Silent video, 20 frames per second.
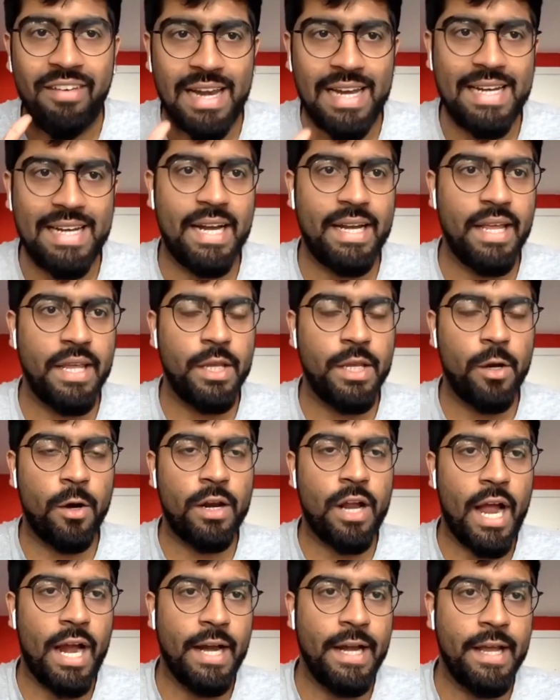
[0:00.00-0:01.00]
validating
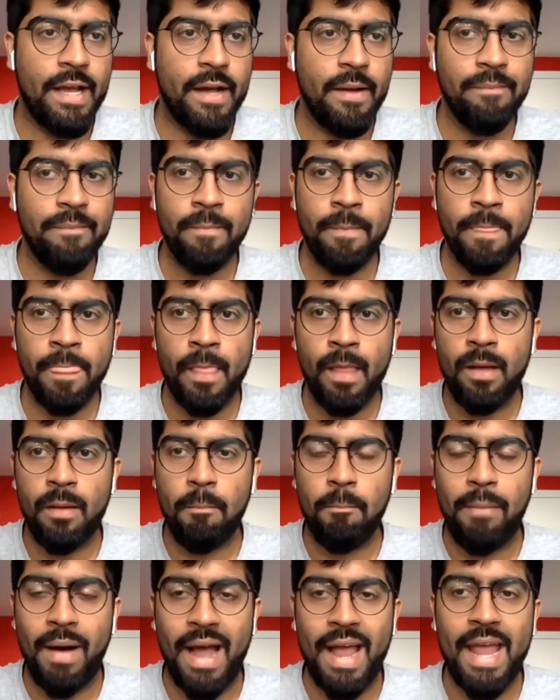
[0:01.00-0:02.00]
your idea
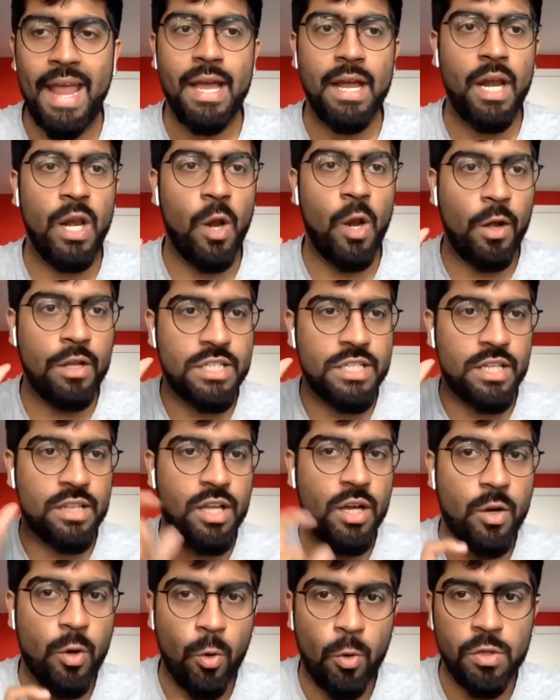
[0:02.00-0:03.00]
by
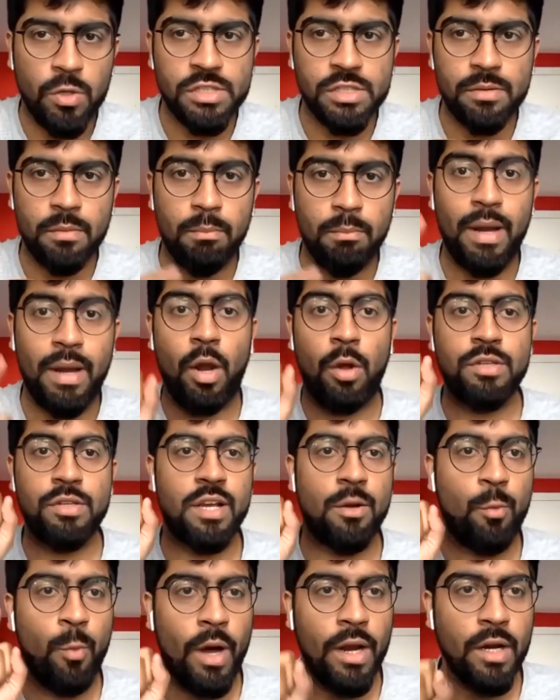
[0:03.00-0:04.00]
launching
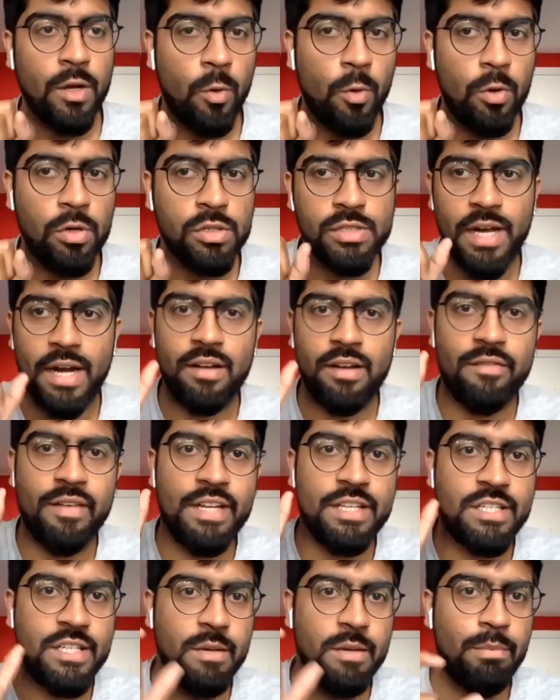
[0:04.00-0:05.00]
one course at
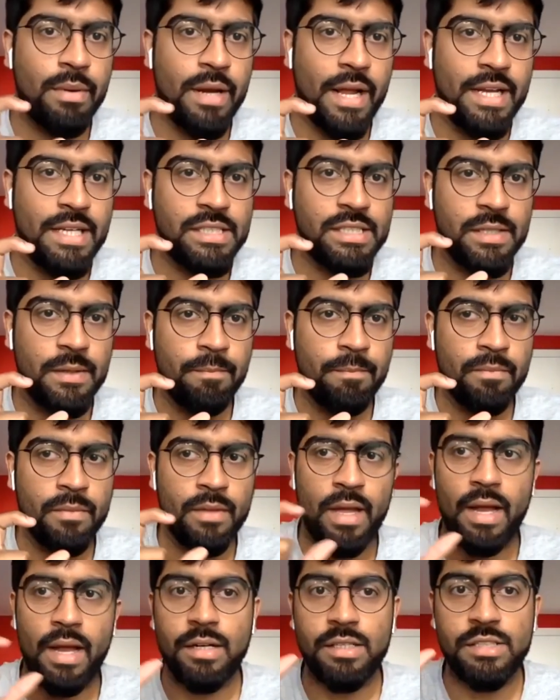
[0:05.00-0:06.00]
a very cheap price,
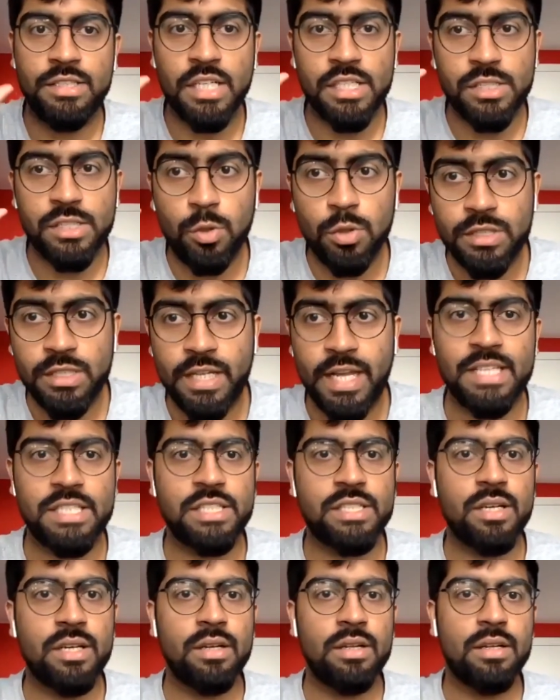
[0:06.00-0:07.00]
just to
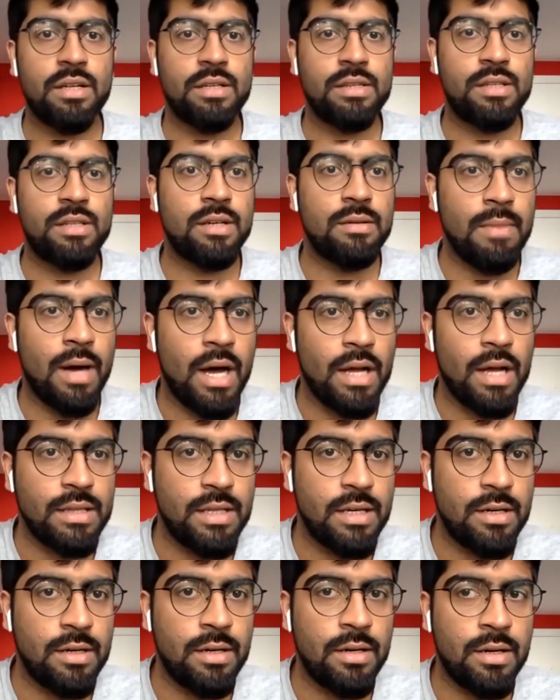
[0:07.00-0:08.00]
test
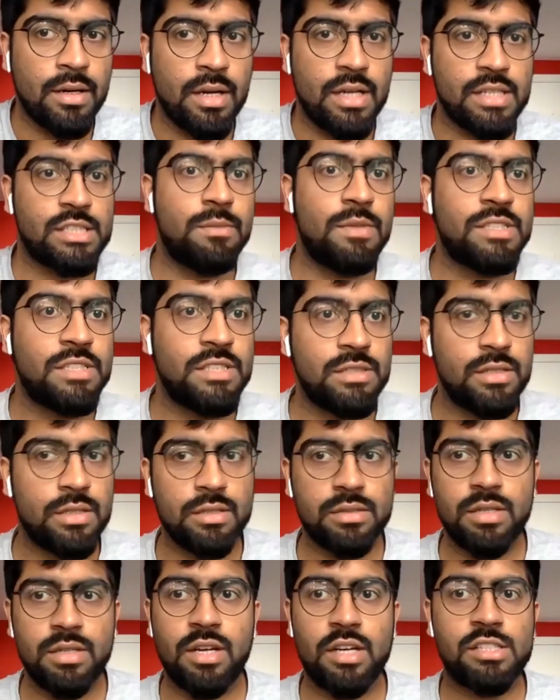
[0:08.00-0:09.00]
the
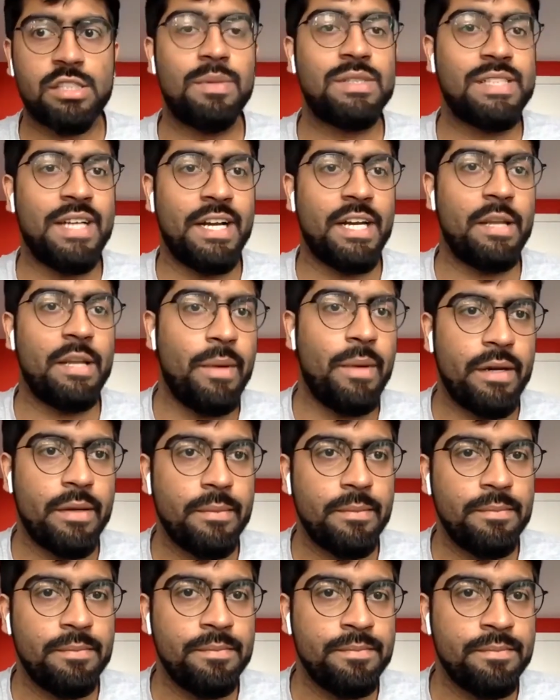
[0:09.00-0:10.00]
customer
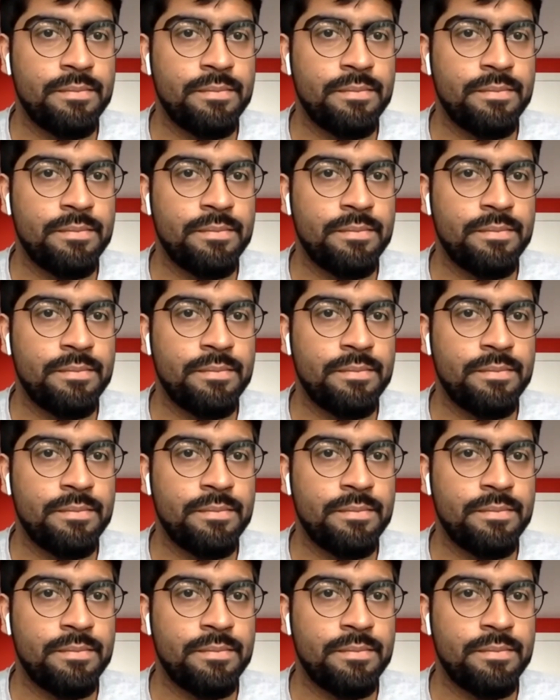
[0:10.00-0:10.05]
sentiment.